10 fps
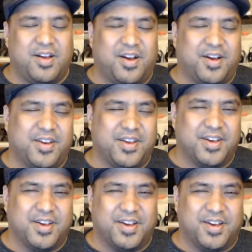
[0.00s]
on
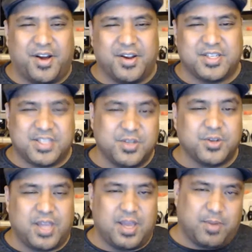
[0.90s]
a
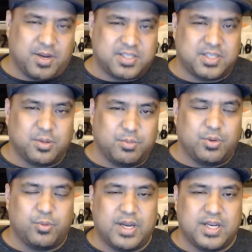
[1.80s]
single game, on a single
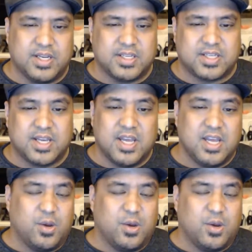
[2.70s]
Blu-ray disc.